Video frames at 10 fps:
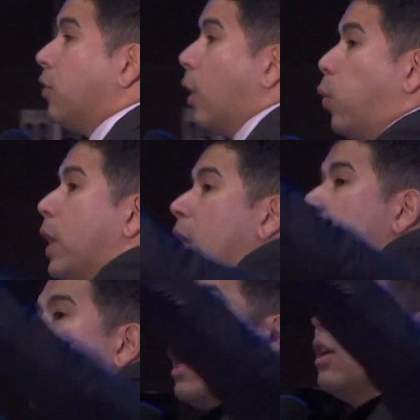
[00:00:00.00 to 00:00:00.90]
that we
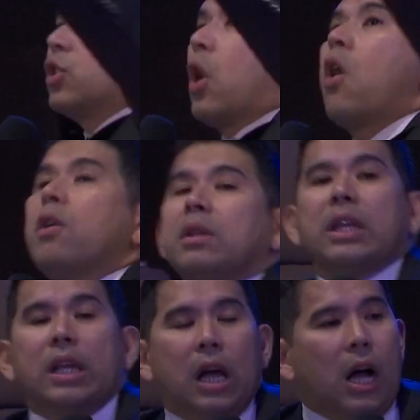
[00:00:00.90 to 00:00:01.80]
turn
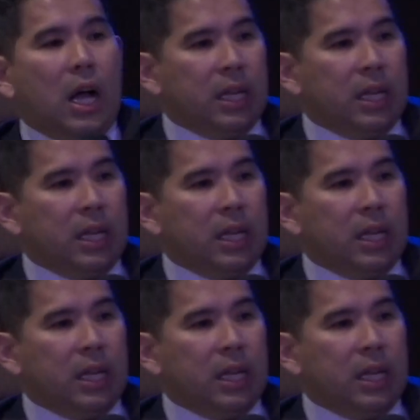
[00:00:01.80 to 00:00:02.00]
to God,